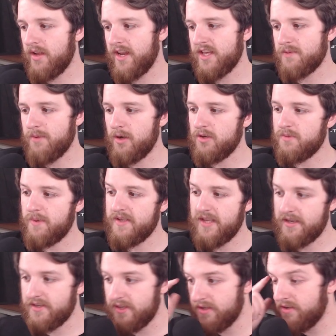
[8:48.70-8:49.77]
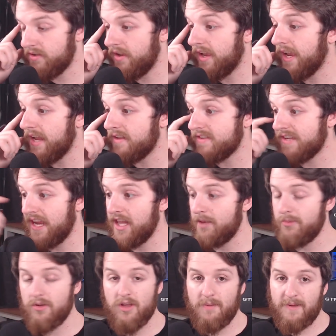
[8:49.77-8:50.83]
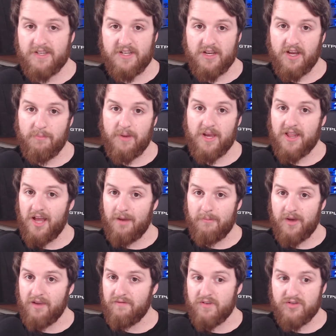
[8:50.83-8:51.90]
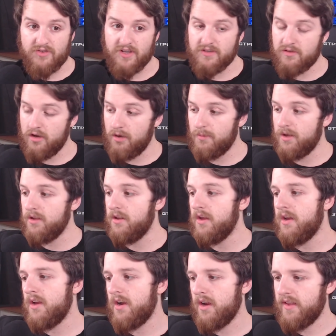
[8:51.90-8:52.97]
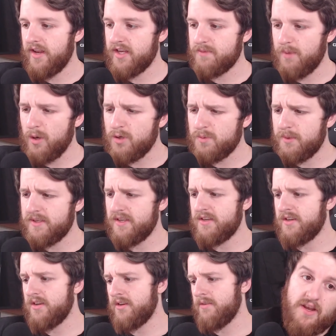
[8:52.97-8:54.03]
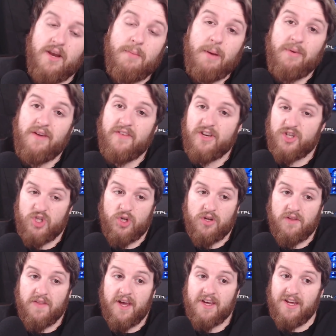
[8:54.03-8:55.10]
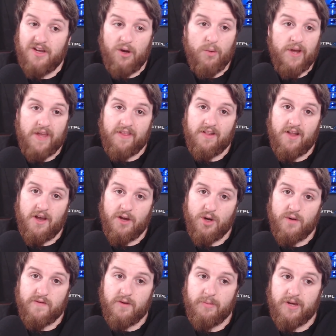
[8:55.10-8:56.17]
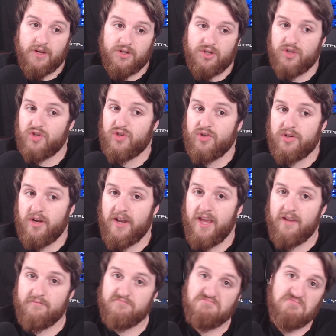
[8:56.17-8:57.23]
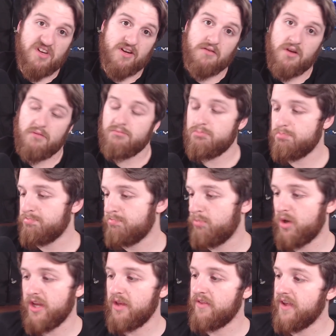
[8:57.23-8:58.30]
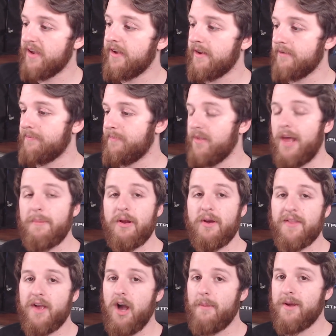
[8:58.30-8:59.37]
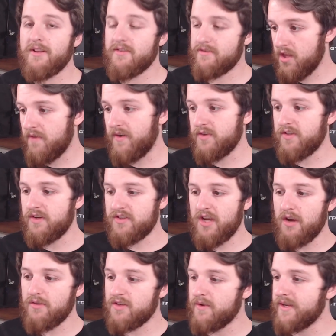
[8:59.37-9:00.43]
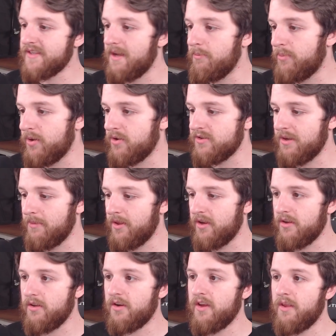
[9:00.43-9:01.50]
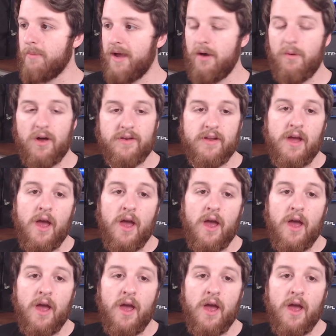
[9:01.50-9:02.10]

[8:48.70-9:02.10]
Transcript: and exposed position. Again, scalable, I imagine it can be climbed by infantry as normal. And then exposed position, maybe if you stood on that, you don't get the light cover because you stood on it. I don't know. What do you think? Let me know in the comments. They've also shown 2 examples. I'm only going to look at the better one